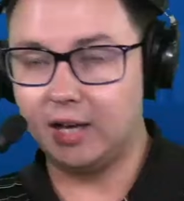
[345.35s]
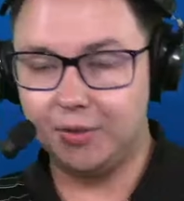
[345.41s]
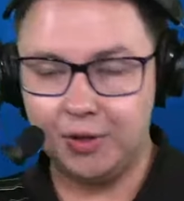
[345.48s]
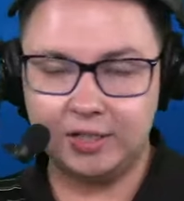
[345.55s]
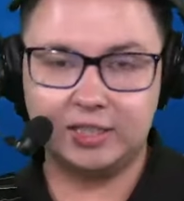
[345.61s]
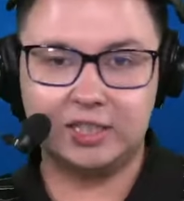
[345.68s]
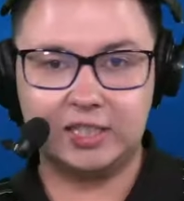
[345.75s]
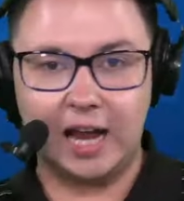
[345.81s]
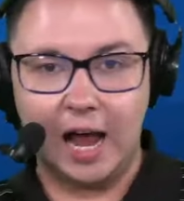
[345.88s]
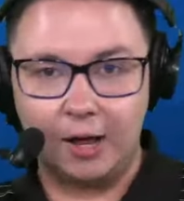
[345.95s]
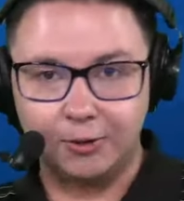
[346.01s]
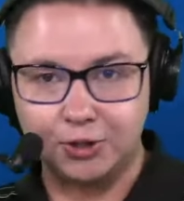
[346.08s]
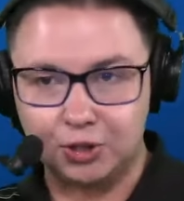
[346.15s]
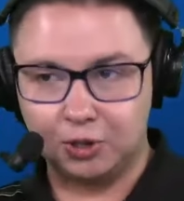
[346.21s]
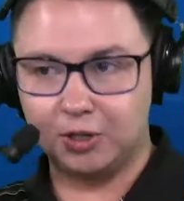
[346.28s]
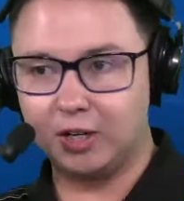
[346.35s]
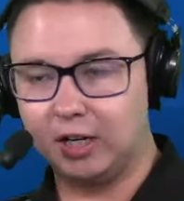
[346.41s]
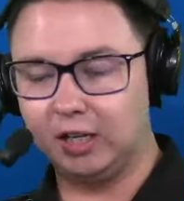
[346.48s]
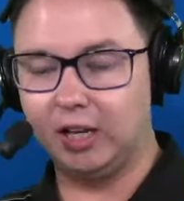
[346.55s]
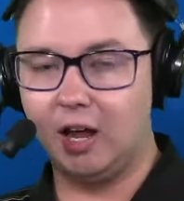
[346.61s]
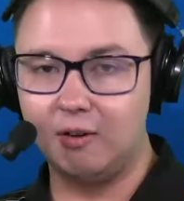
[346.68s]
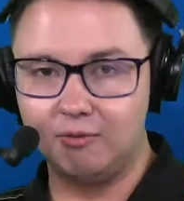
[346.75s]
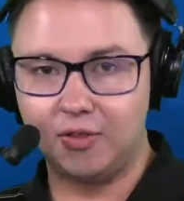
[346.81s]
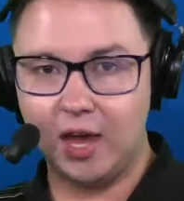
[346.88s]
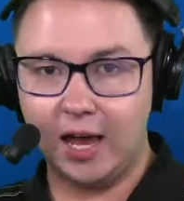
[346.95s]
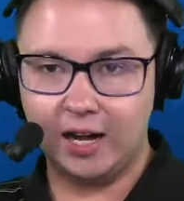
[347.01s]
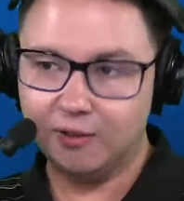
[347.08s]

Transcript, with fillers: think scouts are going to love that